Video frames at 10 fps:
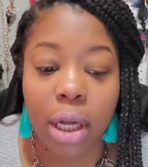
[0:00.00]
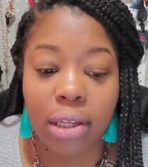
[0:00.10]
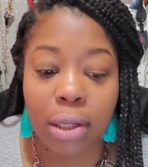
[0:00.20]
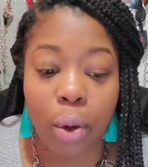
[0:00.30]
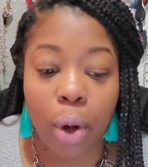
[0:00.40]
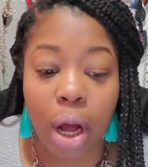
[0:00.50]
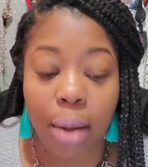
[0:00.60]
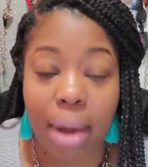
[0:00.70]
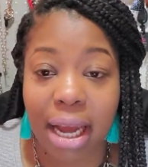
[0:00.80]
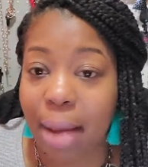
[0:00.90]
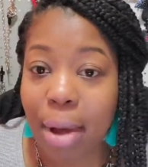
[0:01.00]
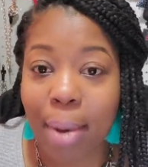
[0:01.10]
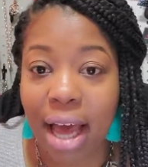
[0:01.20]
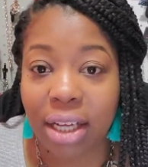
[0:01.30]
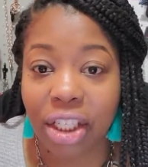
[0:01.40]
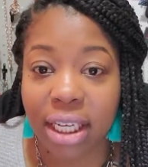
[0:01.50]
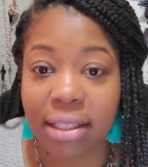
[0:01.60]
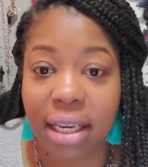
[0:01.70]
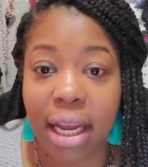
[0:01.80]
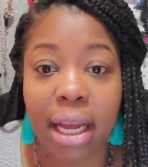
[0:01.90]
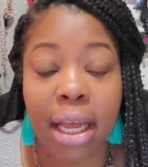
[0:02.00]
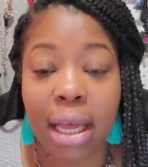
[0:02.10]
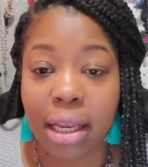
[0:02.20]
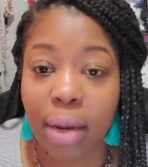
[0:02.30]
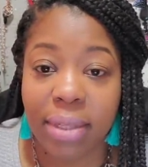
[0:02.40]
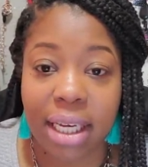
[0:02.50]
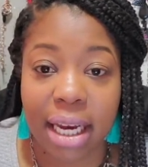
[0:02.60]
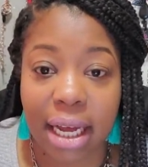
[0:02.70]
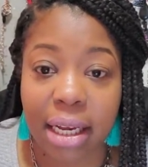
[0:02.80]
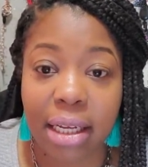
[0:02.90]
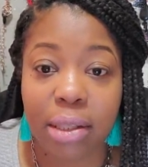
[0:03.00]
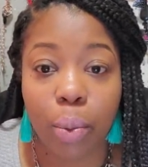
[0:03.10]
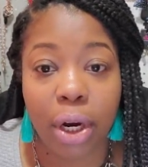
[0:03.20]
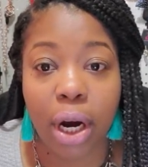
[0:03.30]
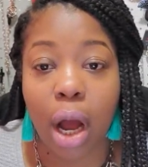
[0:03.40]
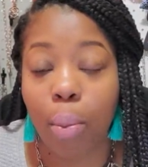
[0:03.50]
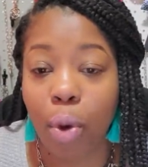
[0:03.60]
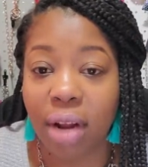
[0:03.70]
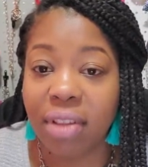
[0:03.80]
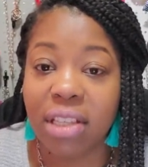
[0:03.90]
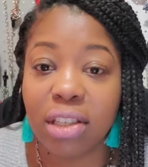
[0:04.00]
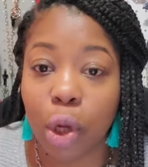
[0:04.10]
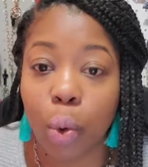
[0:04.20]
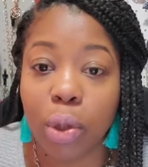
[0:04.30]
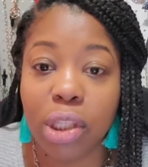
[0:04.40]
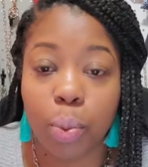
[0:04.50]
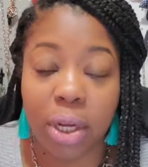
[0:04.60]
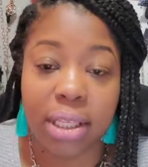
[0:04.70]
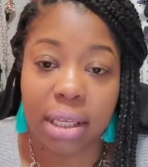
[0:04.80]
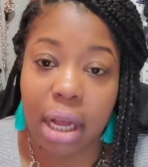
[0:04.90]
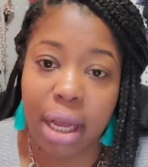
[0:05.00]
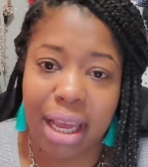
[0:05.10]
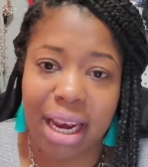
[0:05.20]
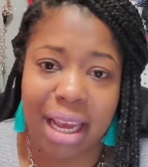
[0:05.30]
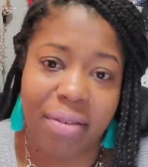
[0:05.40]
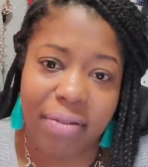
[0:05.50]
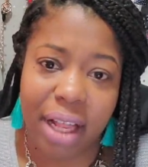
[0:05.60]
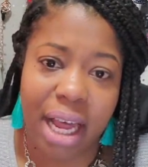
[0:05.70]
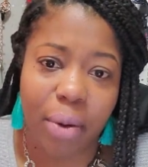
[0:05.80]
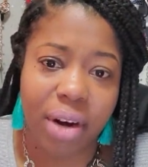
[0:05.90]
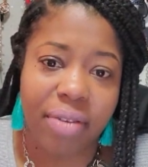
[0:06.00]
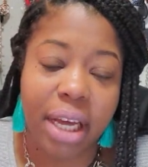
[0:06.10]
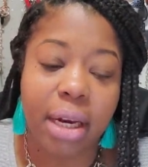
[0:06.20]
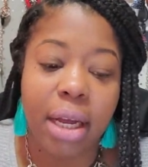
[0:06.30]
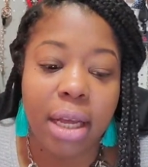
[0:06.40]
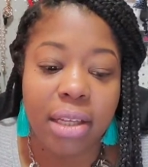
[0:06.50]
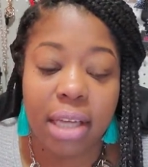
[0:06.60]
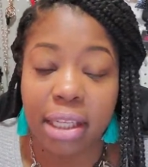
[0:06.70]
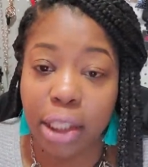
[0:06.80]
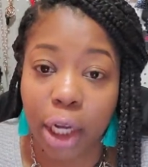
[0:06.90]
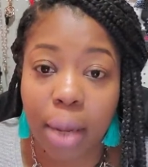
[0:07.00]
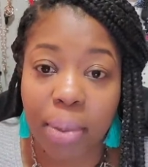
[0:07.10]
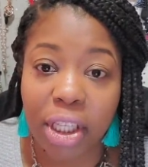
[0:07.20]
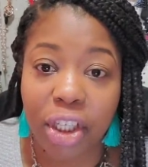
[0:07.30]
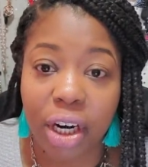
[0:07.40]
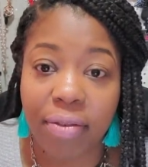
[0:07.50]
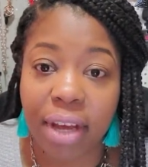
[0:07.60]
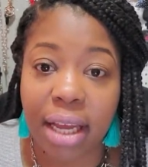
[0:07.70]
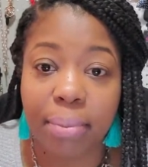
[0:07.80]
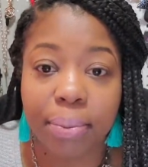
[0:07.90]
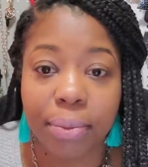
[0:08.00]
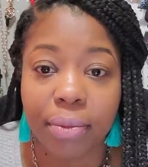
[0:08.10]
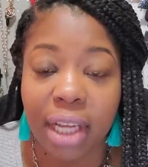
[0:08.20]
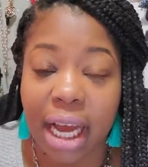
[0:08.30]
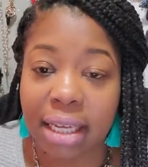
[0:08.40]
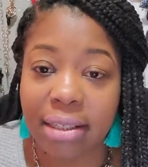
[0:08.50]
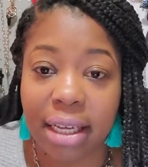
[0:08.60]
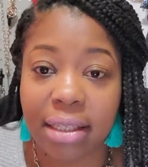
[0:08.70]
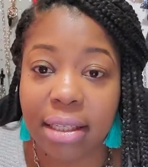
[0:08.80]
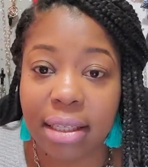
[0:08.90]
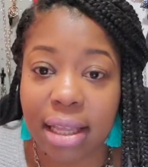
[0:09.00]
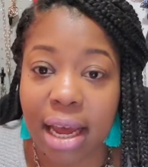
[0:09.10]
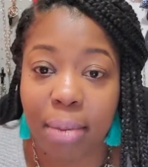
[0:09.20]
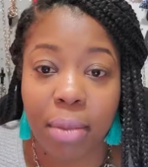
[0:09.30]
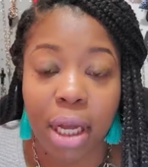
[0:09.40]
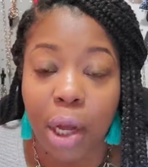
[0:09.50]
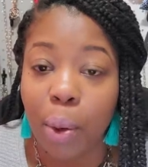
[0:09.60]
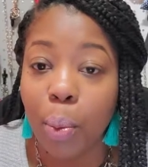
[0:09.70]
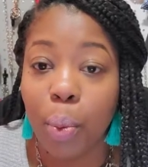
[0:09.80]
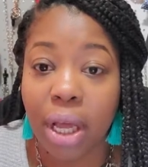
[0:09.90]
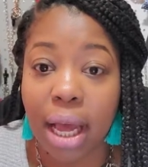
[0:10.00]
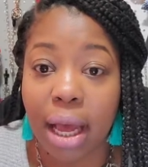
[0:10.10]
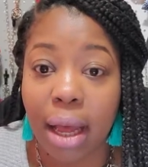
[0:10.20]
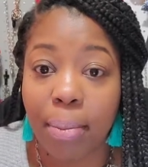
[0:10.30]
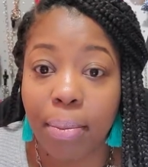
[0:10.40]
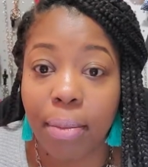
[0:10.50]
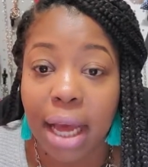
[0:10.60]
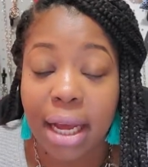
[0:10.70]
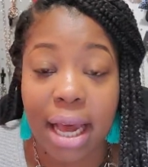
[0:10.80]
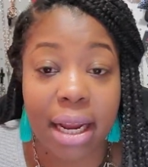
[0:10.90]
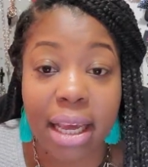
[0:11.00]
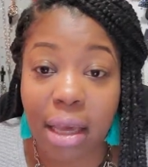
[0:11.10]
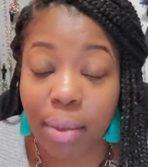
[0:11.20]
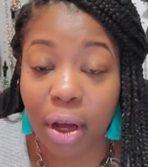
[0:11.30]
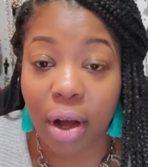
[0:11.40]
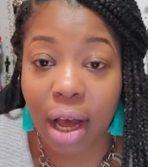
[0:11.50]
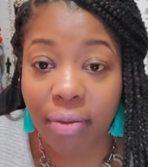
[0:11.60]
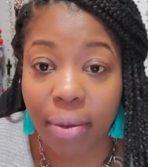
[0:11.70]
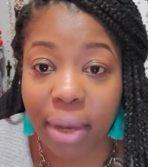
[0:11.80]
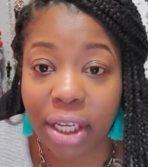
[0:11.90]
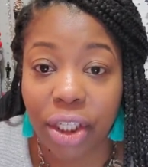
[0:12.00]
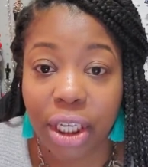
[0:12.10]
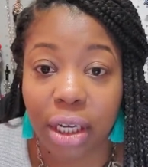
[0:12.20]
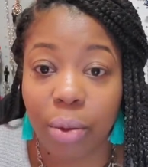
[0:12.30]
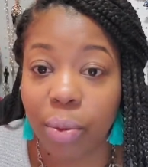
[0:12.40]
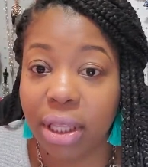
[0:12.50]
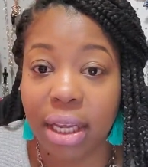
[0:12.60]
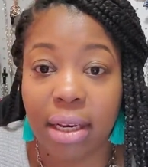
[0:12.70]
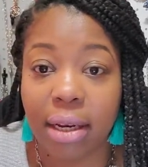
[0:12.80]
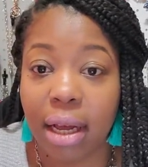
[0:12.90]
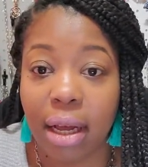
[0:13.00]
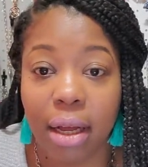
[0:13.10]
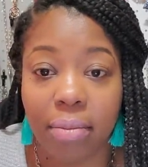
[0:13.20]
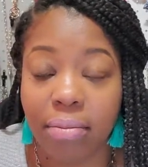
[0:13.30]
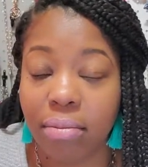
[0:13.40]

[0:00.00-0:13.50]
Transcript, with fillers: So um, I got my package yesterday. There was a necklace where um, one of the stones was like it fell out of it. So I took a picture of it I sent it to them. With, um, I got an email confirmation within, uh,